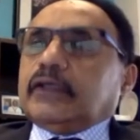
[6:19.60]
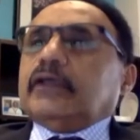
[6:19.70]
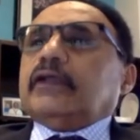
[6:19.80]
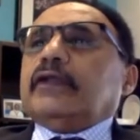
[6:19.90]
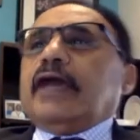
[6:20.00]

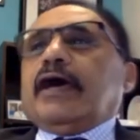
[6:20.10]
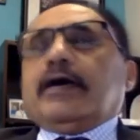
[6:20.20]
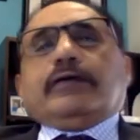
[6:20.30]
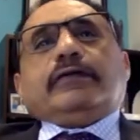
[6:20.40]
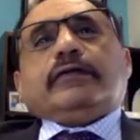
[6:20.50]

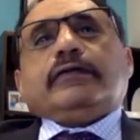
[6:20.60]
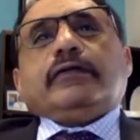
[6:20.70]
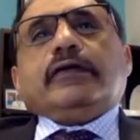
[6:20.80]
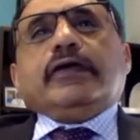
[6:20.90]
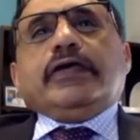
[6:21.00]
Now,
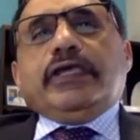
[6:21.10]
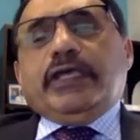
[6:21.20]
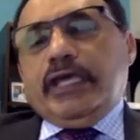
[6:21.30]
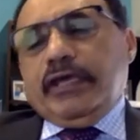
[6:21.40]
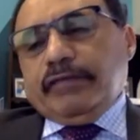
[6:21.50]

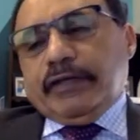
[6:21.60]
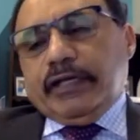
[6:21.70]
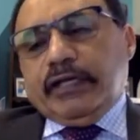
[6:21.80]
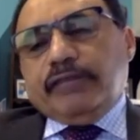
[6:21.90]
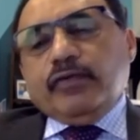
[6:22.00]
even
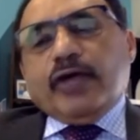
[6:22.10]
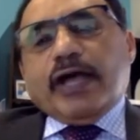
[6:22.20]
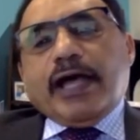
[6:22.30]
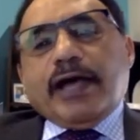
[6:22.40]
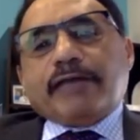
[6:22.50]
if you
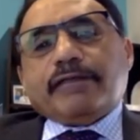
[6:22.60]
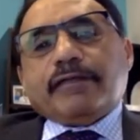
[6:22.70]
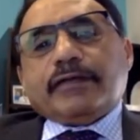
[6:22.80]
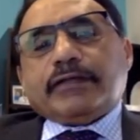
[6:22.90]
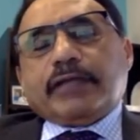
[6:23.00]
have
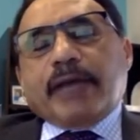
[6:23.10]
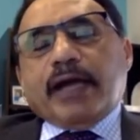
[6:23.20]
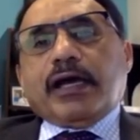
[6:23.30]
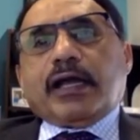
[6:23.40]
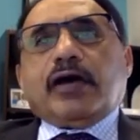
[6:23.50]
the
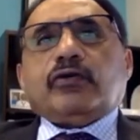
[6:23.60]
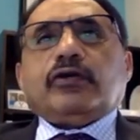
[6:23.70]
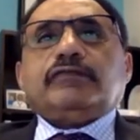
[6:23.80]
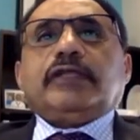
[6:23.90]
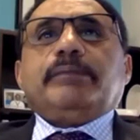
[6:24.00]
background of